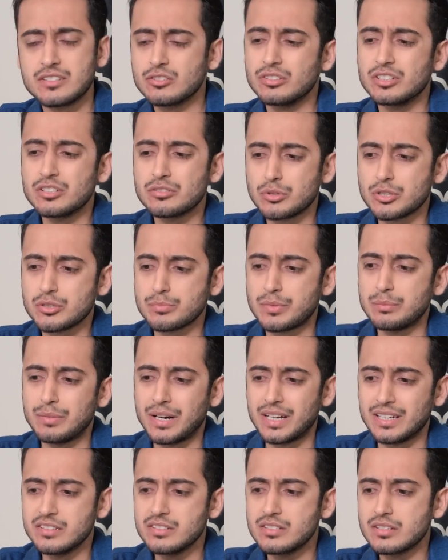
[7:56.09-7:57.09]
So this was my
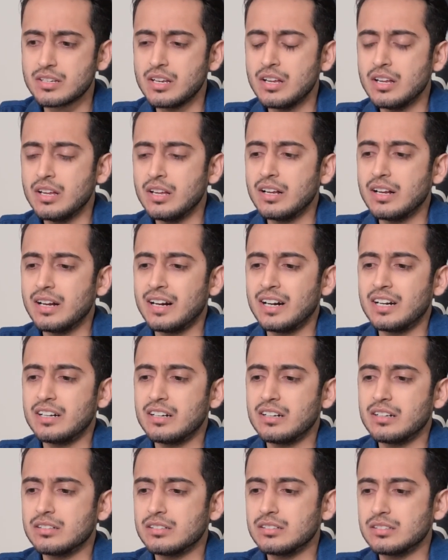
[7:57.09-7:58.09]
balance,
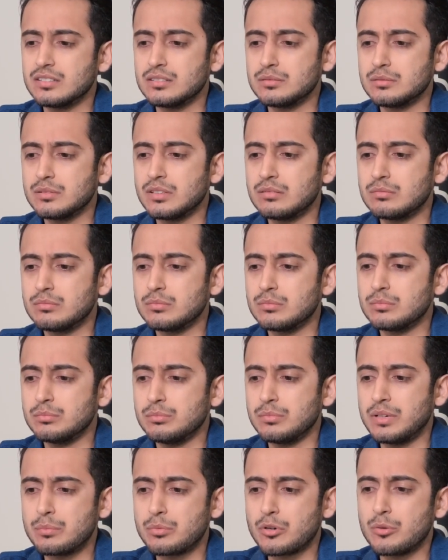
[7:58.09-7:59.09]
and
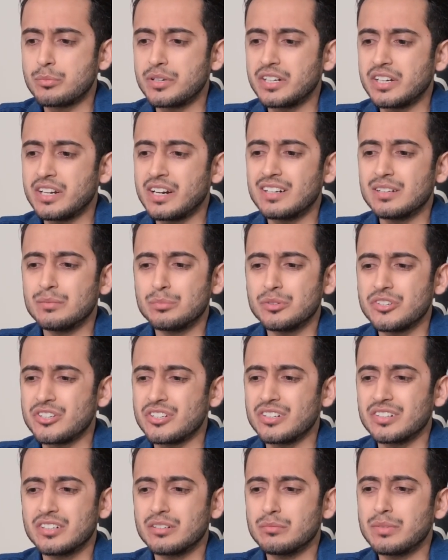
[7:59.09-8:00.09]
my property had
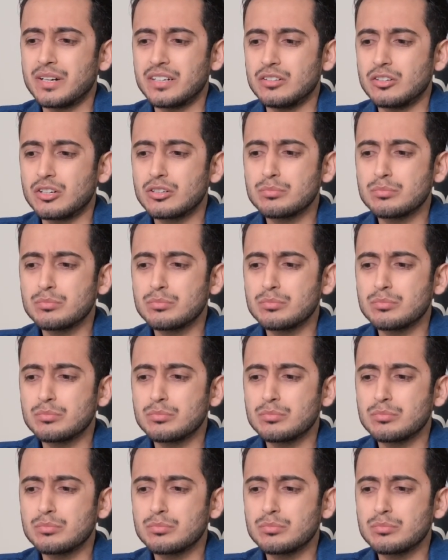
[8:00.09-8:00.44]
appreciated by not